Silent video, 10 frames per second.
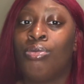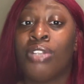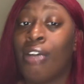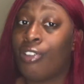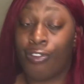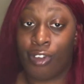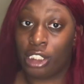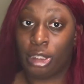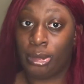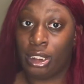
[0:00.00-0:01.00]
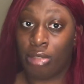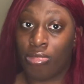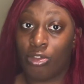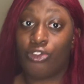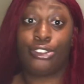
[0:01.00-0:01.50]
Not for
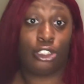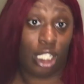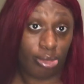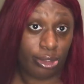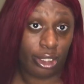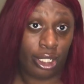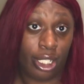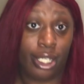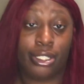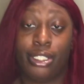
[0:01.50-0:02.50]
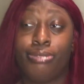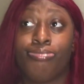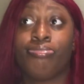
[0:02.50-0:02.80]
freshman. For sophomore year, I did.